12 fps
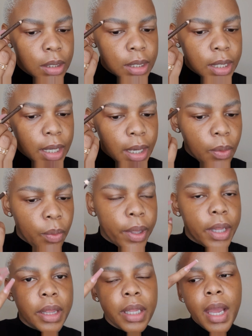dealing
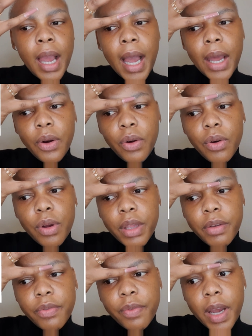with. I don't know
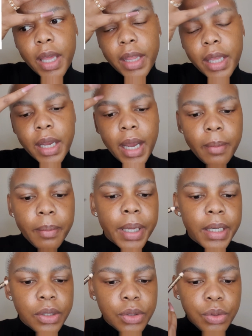if other
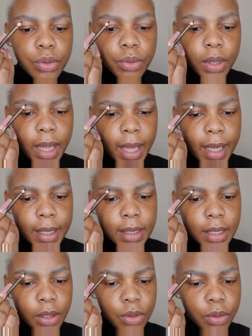companies do that.
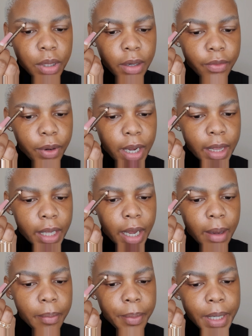They do that for other
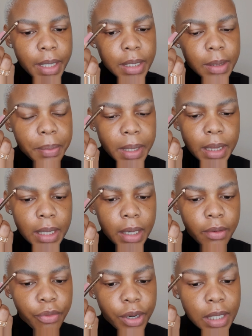companies, but
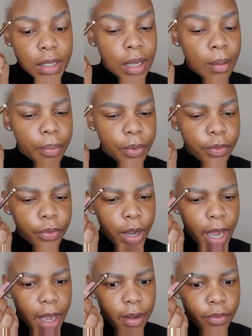then for example for
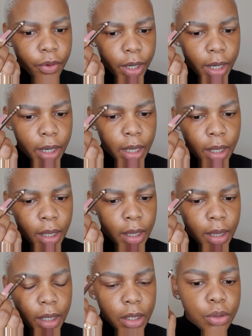Avon,
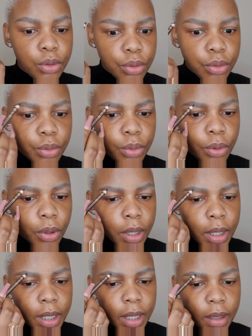they do
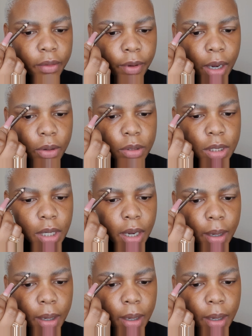give out